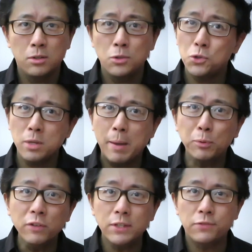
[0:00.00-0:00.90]
So in my
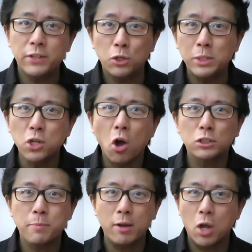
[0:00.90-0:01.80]
previous video, we talked
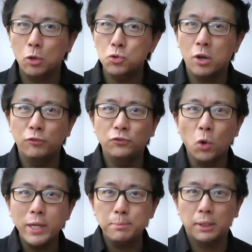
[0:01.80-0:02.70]
about how to
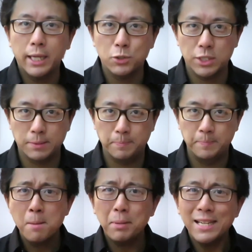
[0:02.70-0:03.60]
avoid plagiarism.
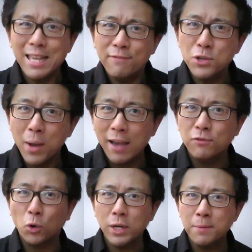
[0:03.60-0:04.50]
But if you have
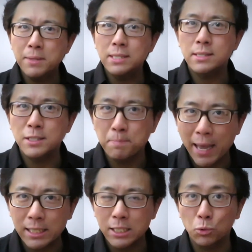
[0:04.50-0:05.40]
already been
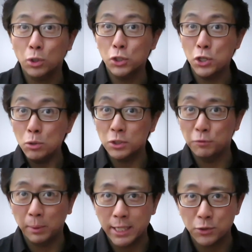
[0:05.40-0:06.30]
suspected or accused of
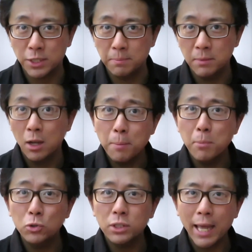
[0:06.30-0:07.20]
plagiarism, then
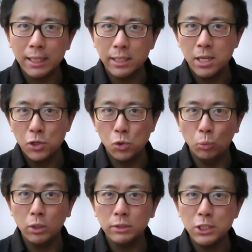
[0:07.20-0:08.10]
most likely you
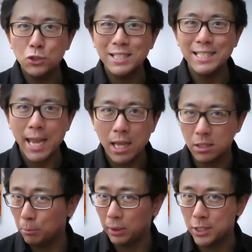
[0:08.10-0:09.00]
will need to attend
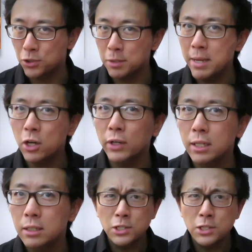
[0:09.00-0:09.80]
a plagiarism hearing.